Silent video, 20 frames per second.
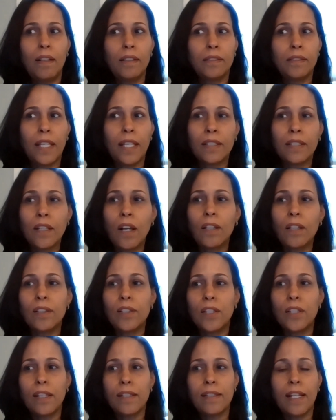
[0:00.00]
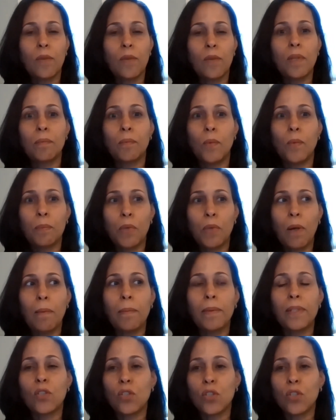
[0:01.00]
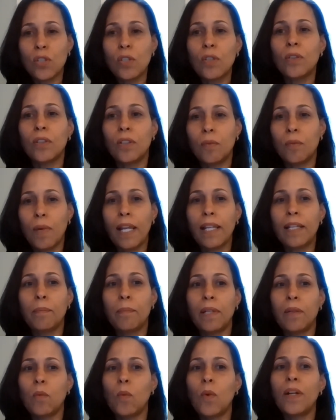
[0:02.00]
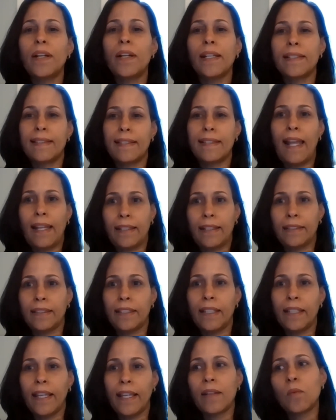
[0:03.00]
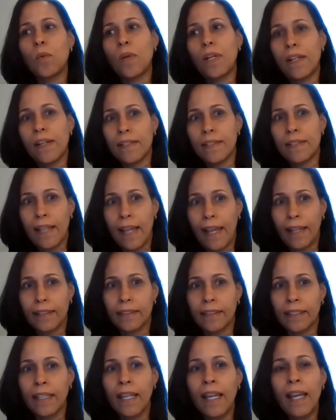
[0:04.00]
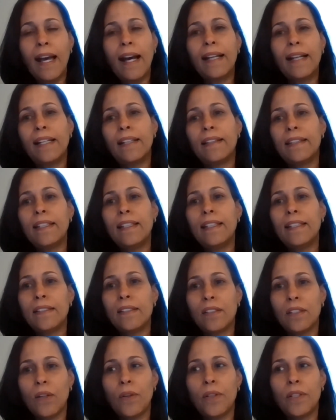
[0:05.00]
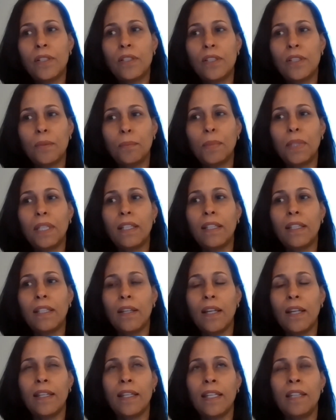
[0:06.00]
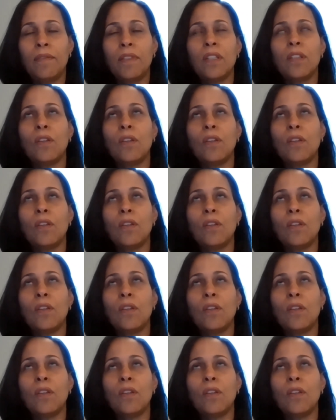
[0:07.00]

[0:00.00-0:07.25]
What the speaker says: technologies, and we probably should, right? But where exactly and what exactly? And I think it's going to be, even